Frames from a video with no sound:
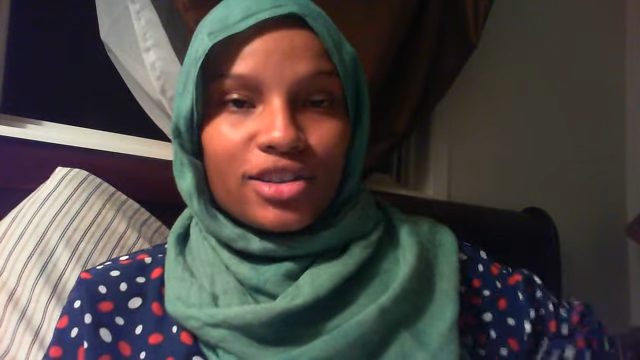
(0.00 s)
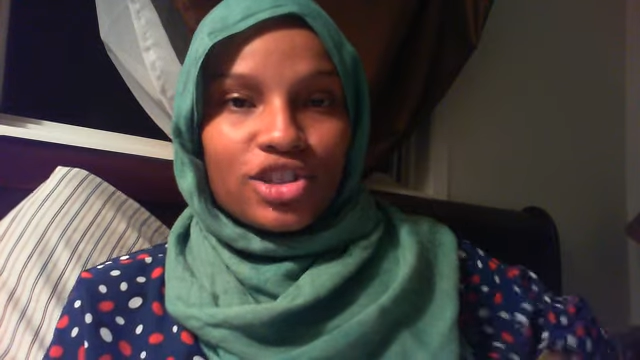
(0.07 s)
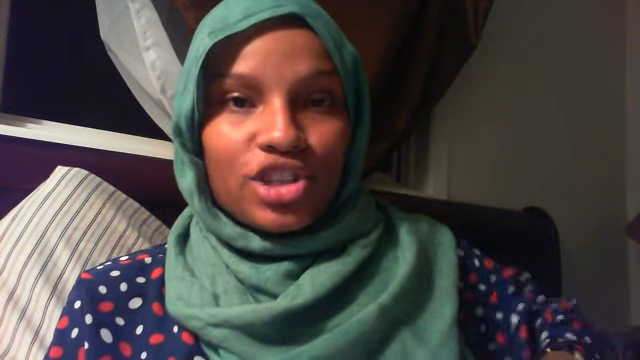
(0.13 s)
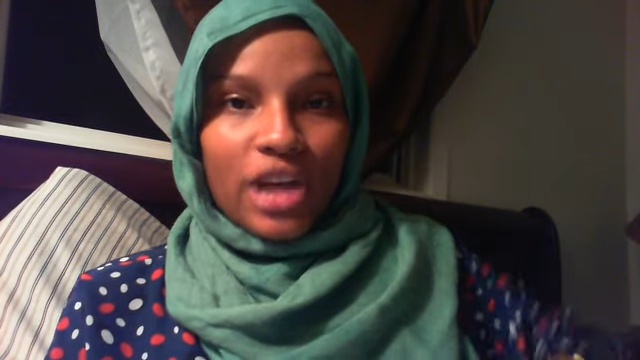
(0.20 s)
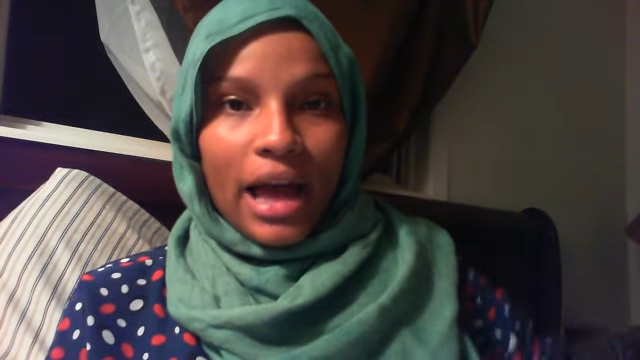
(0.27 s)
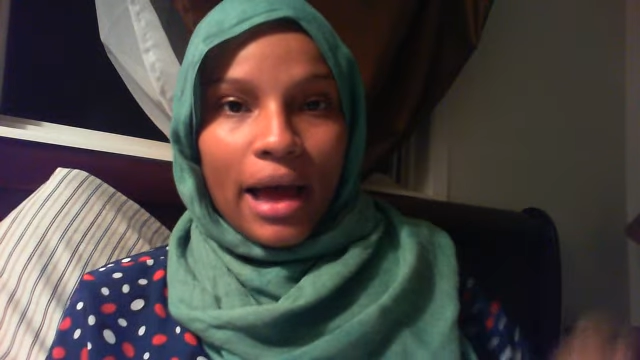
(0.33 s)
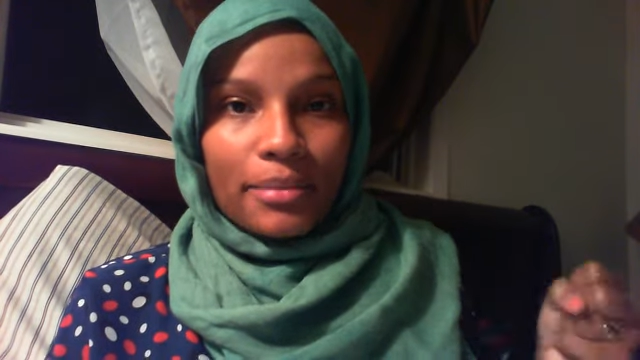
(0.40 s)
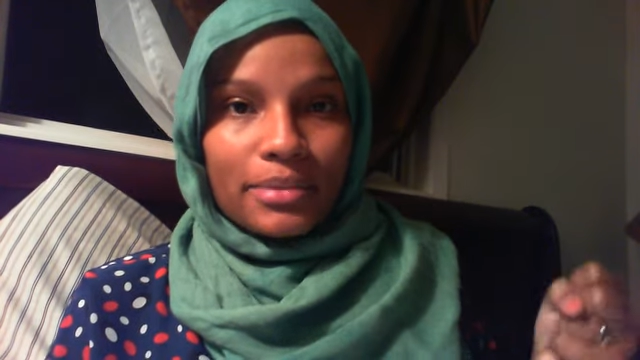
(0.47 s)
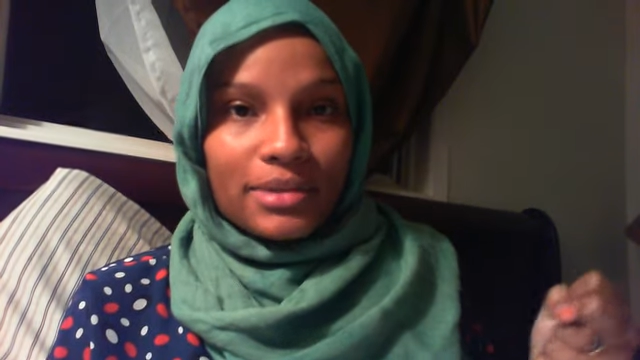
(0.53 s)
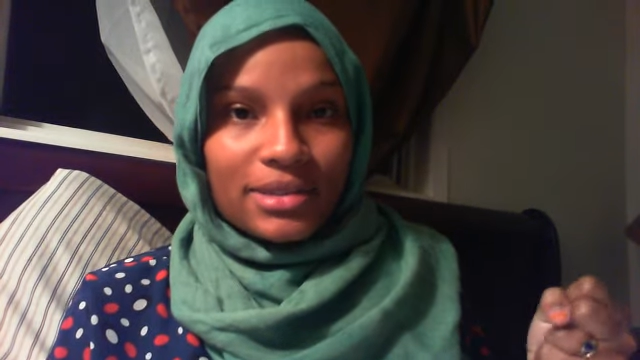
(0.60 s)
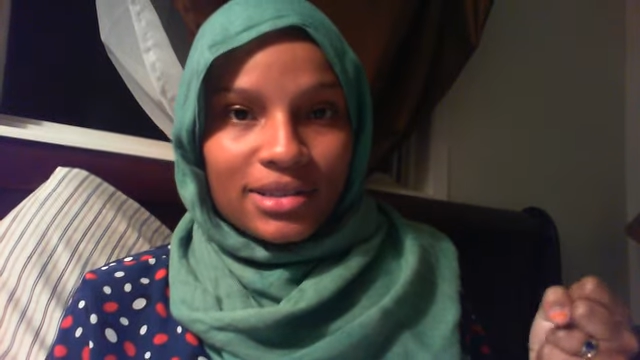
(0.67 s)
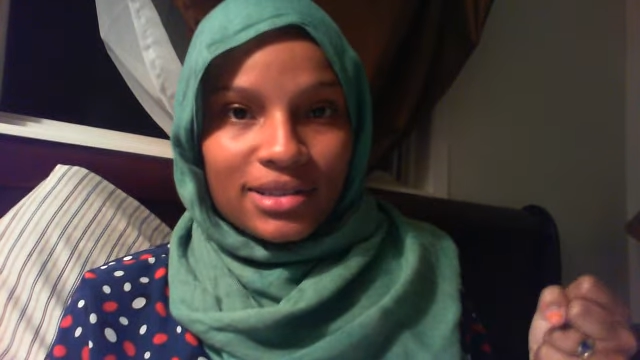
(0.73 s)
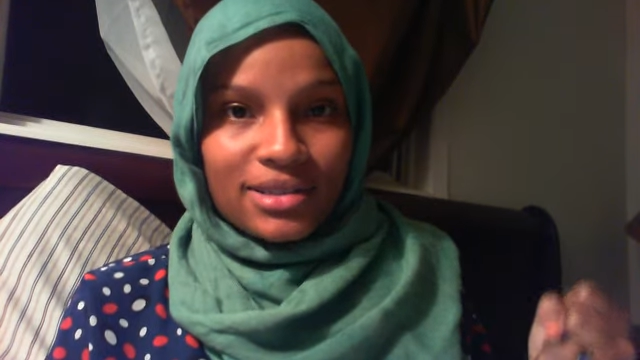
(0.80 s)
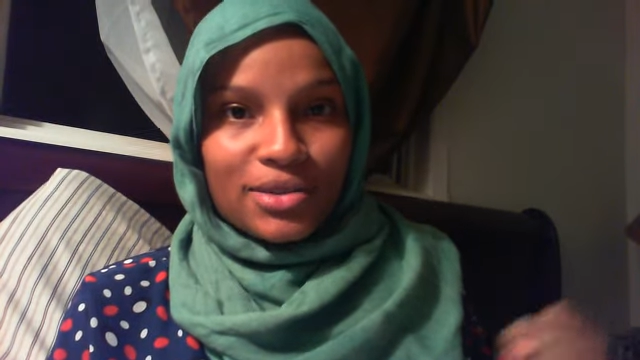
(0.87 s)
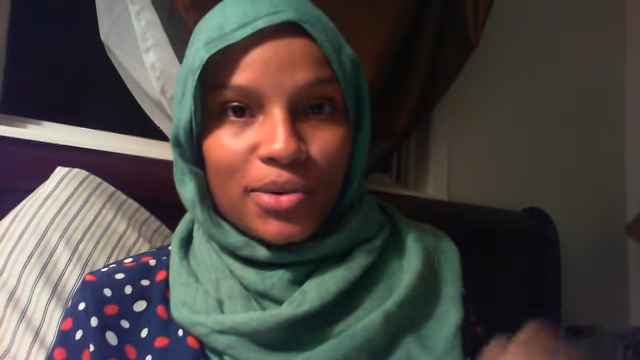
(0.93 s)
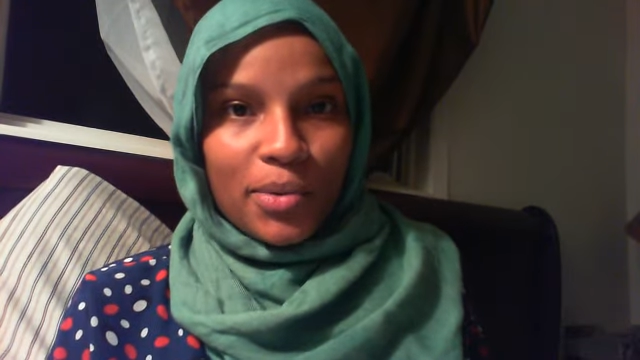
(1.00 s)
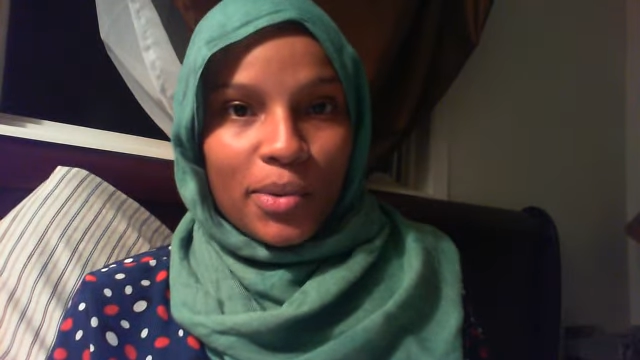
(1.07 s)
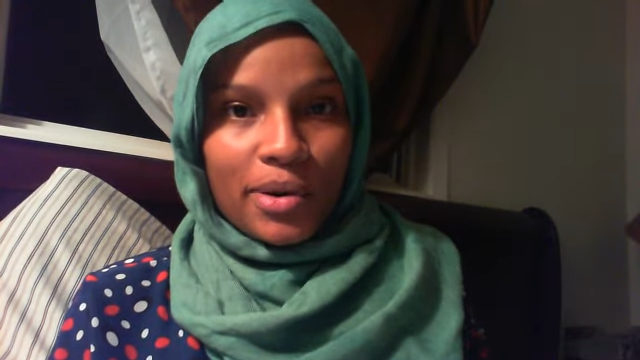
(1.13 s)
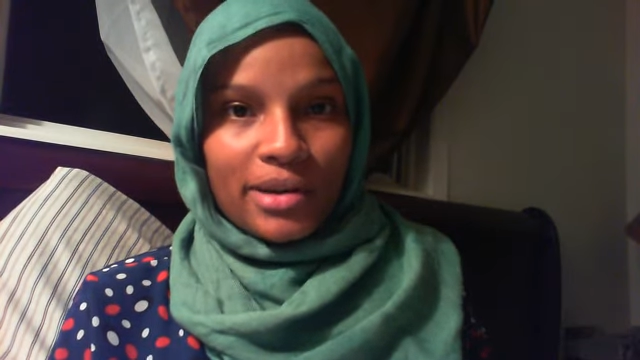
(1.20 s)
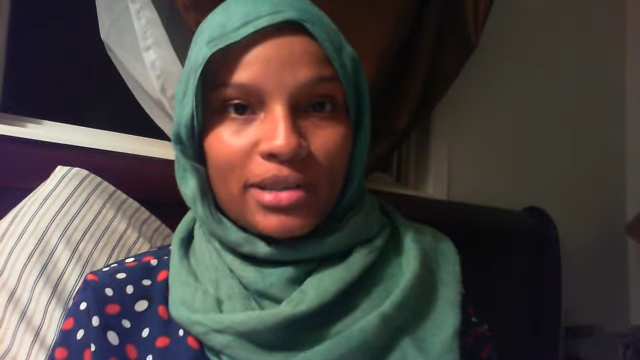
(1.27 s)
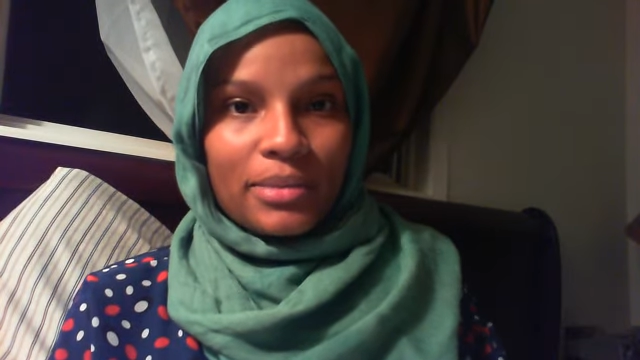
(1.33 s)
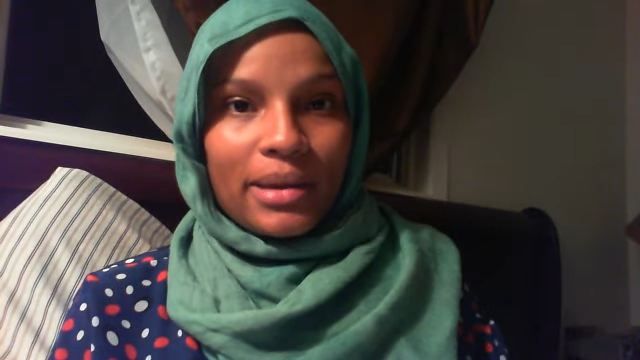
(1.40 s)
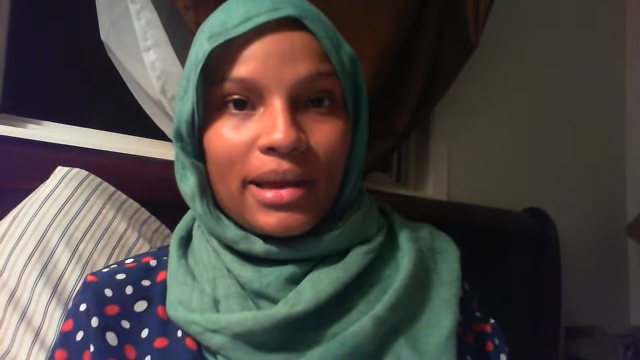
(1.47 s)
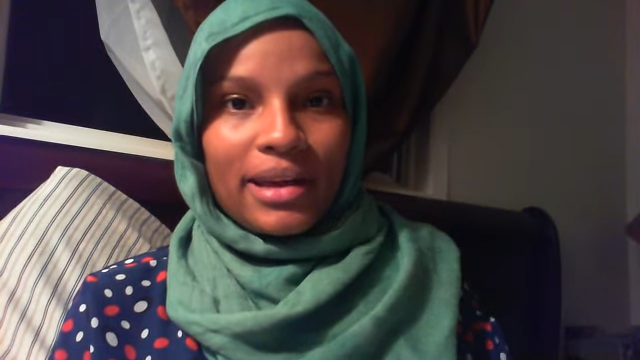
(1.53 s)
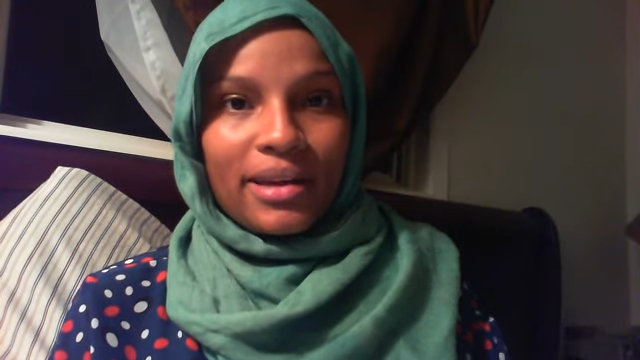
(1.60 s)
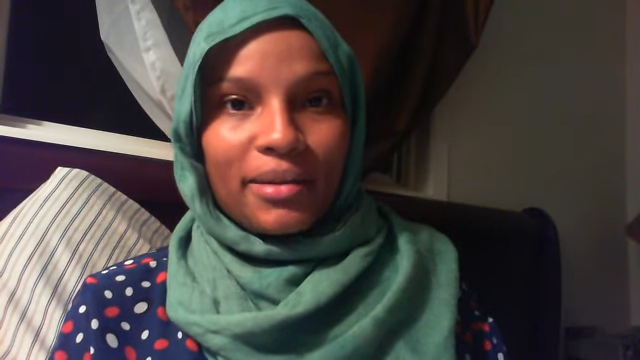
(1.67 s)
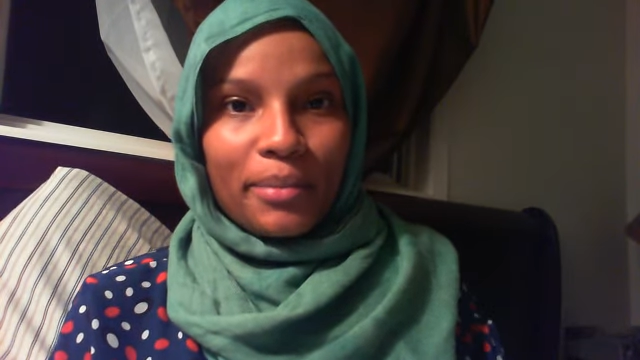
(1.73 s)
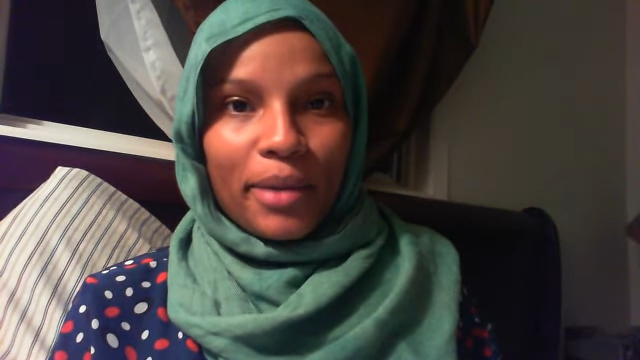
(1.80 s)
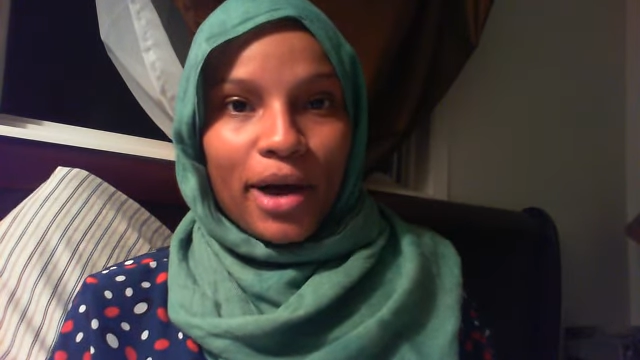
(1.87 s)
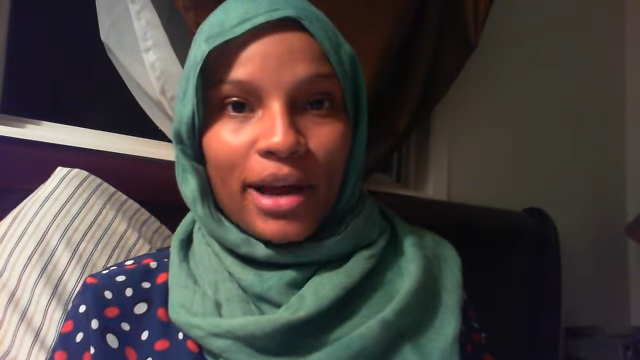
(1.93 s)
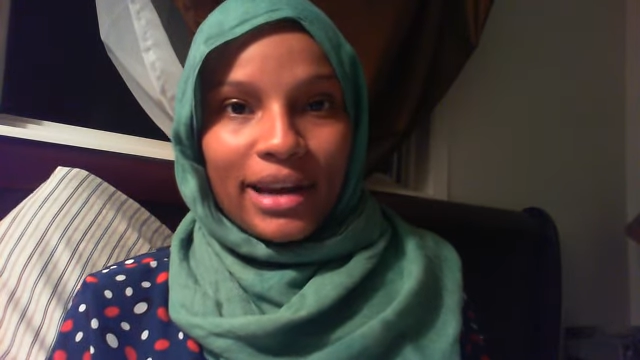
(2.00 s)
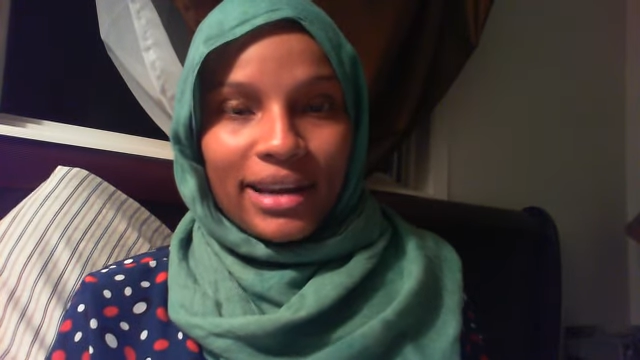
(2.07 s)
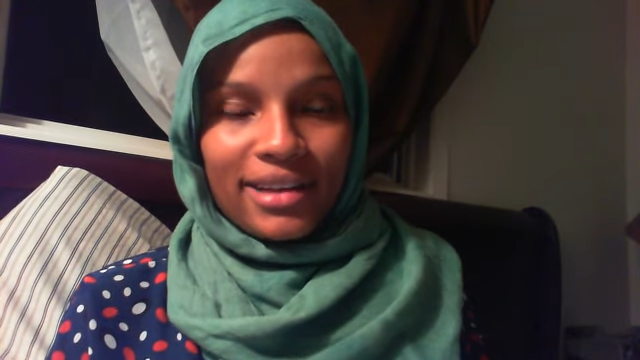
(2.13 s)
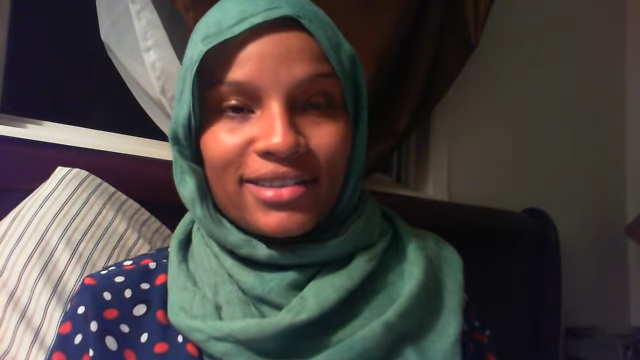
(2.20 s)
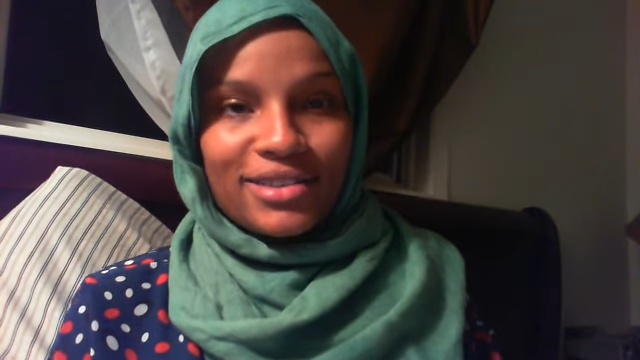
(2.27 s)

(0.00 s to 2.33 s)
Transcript: jabs towards my body.